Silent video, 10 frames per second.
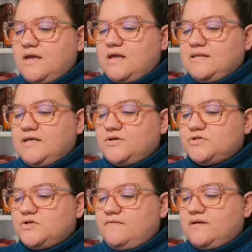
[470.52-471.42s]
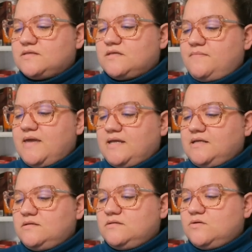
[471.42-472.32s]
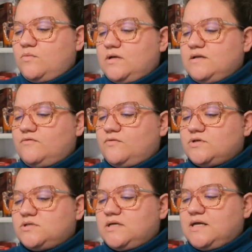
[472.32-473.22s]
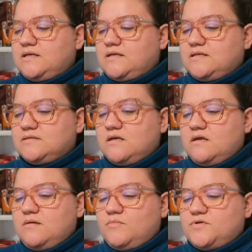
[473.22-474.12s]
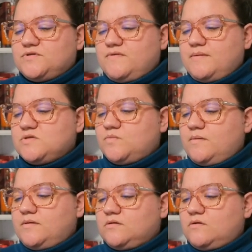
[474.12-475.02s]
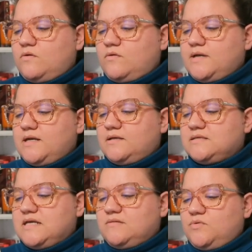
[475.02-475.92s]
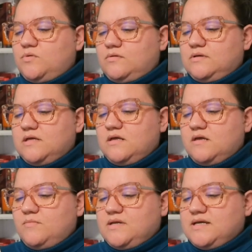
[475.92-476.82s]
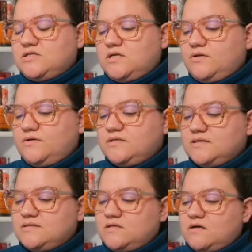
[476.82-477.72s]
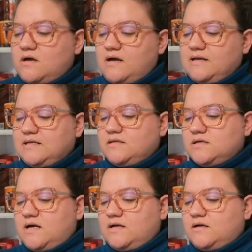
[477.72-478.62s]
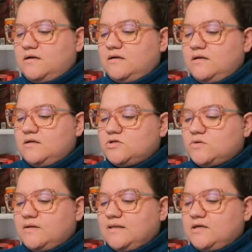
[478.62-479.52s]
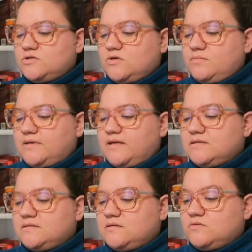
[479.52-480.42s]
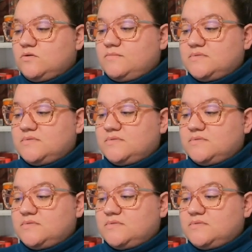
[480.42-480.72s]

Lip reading: and later serving as companion to one of Christianity's most famous women, Corrie ten Boom. But as she learned to listen to God, he taught her to relinquish her plans and